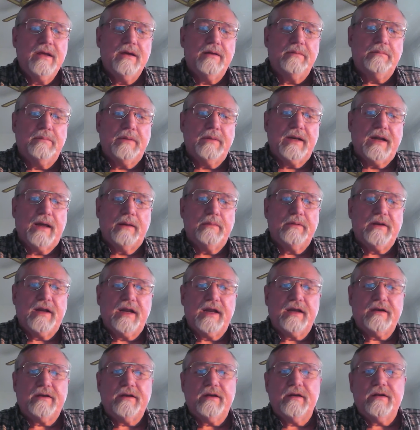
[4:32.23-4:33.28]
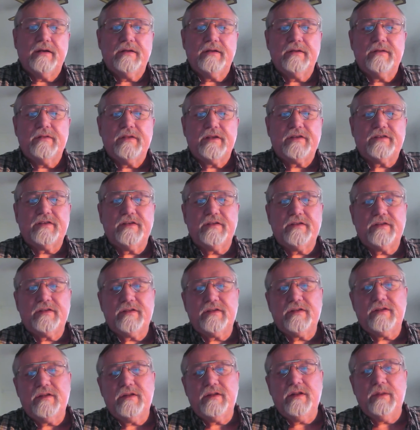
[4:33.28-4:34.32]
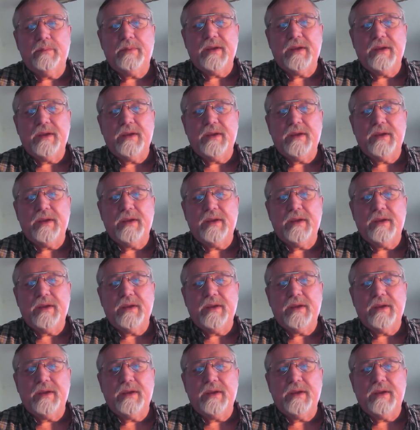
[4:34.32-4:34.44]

But I would like to. This is the